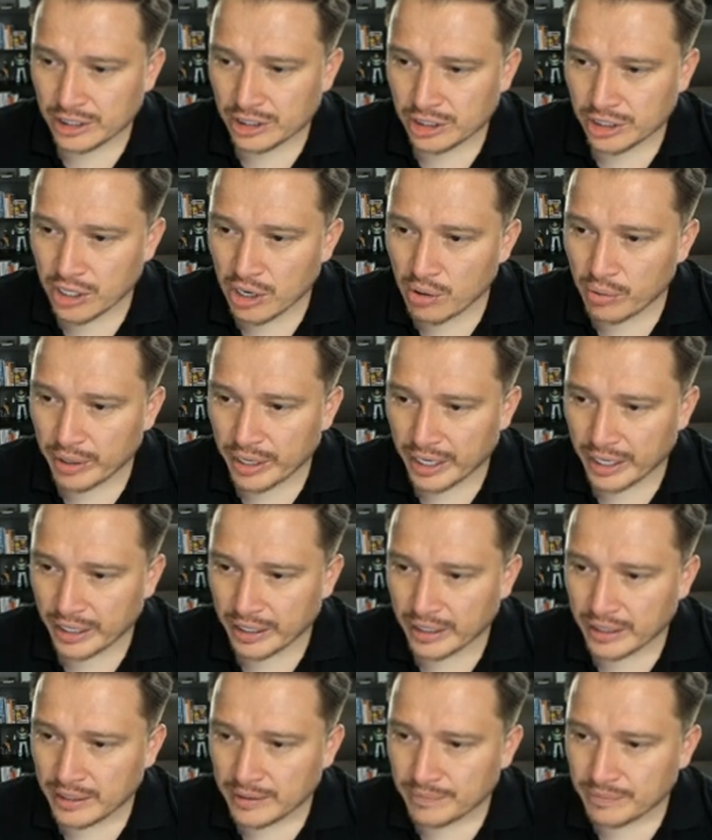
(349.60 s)
is
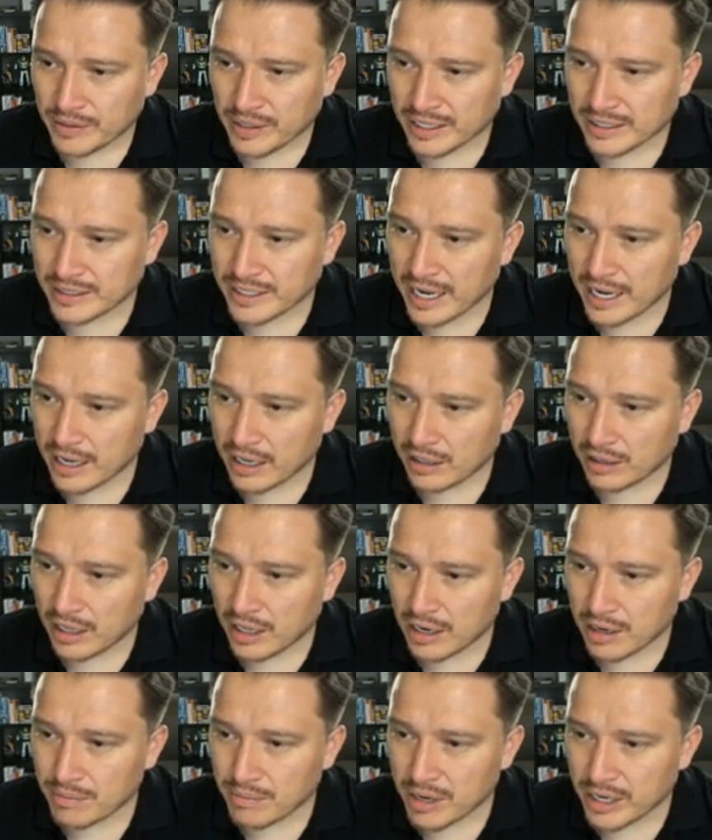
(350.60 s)
showing that's got a
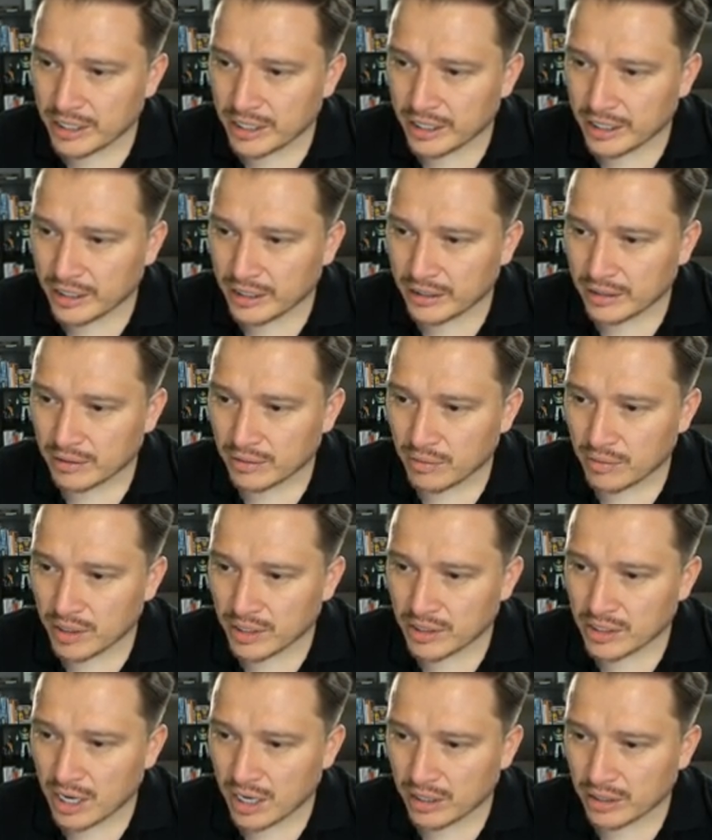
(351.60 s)
lot of money,
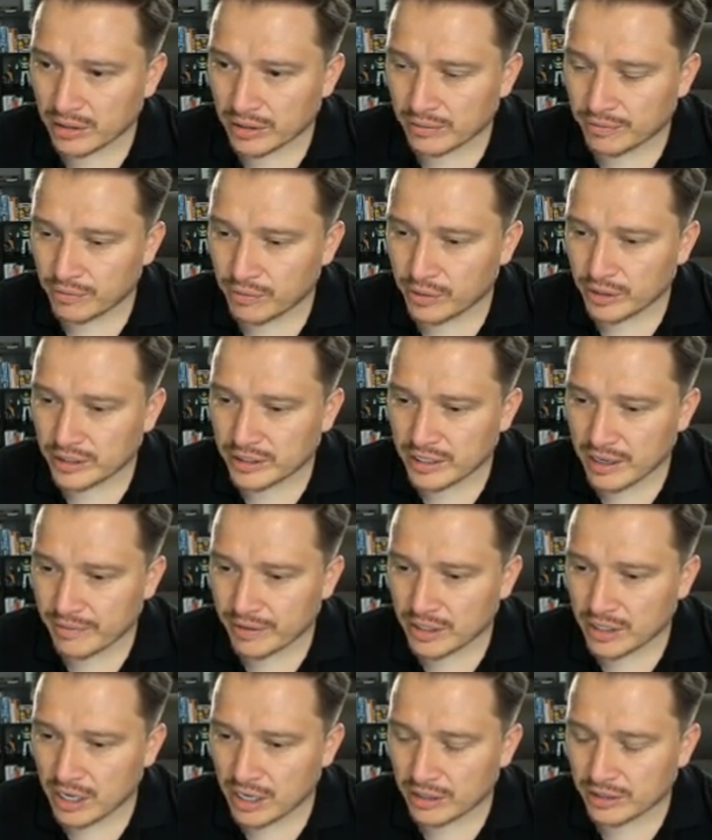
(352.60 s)
one dollar,
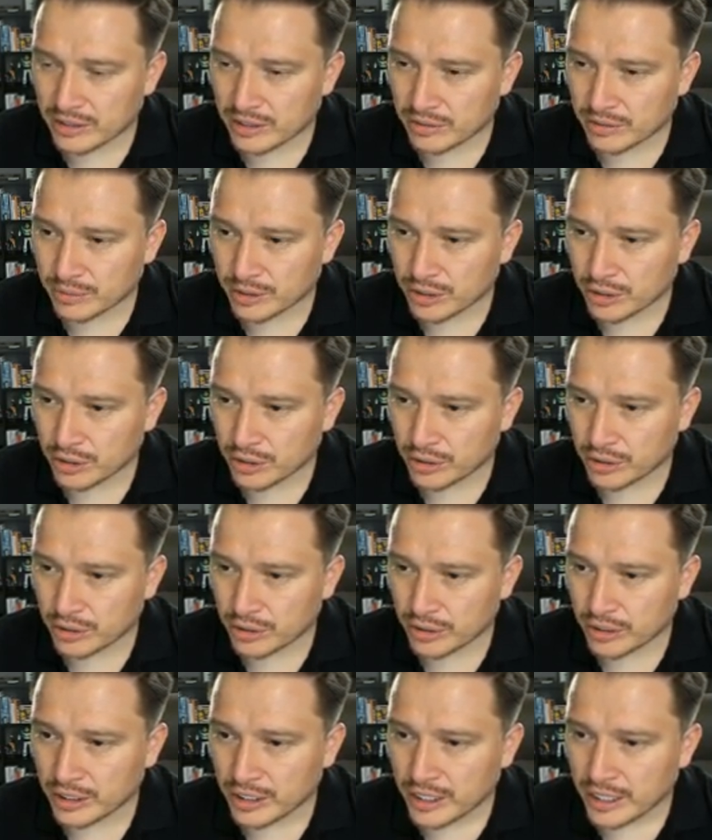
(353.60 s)
forty-seven dollars in
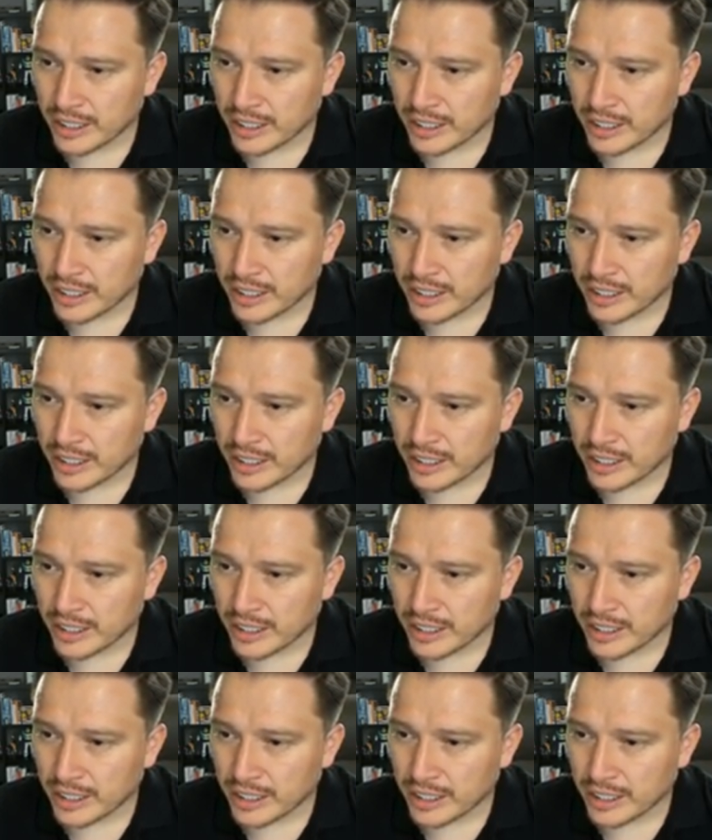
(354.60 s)
return,